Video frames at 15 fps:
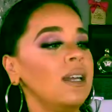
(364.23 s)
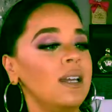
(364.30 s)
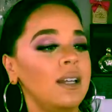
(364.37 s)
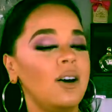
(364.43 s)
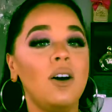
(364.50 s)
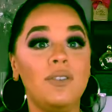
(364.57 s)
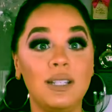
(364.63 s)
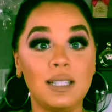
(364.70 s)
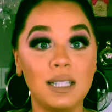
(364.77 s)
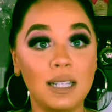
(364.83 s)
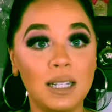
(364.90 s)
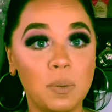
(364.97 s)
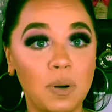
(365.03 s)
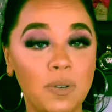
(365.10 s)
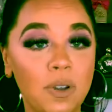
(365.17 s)
Obviously it
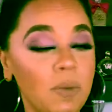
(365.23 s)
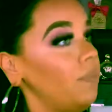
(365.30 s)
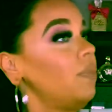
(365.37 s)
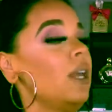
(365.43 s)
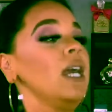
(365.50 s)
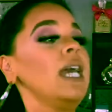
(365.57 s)
is perfume.